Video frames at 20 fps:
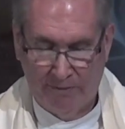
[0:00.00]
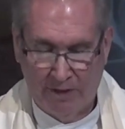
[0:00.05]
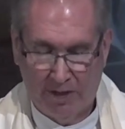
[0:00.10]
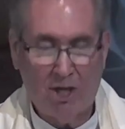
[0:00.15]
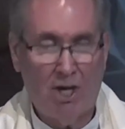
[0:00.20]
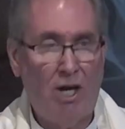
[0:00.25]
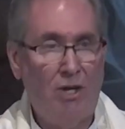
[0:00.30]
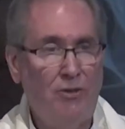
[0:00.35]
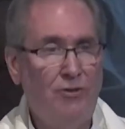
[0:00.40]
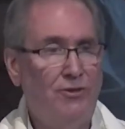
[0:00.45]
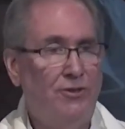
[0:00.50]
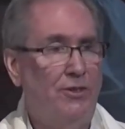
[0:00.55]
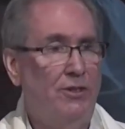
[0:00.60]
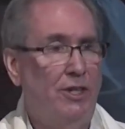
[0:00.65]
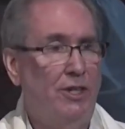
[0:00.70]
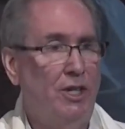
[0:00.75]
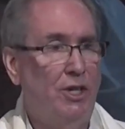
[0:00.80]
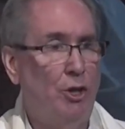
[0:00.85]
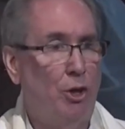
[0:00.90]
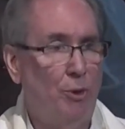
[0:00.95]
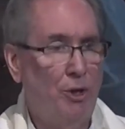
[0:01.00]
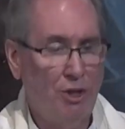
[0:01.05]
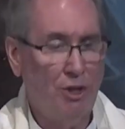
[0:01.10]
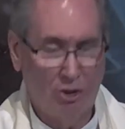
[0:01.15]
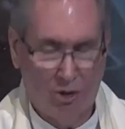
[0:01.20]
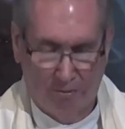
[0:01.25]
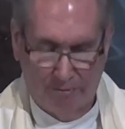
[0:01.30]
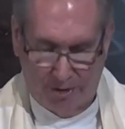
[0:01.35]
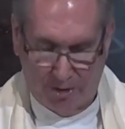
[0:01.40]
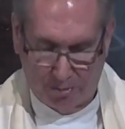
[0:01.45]
constantly going
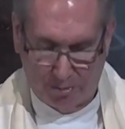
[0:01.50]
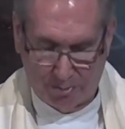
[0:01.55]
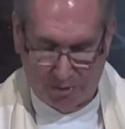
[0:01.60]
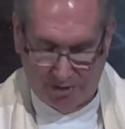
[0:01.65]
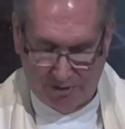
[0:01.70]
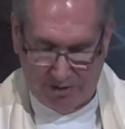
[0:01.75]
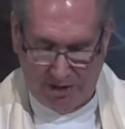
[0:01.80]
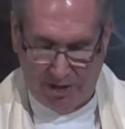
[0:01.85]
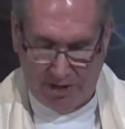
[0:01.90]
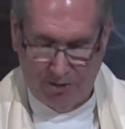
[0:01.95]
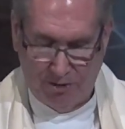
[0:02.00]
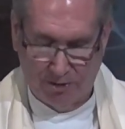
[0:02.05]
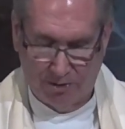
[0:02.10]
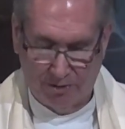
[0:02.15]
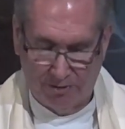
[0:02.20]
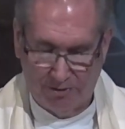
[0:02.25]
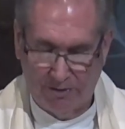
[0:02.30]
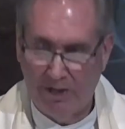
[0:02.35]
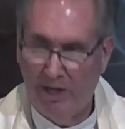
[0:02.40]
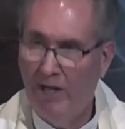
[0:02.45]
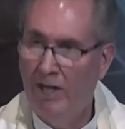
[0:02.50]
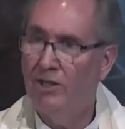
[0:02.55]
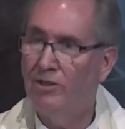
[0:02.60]
over the procedures,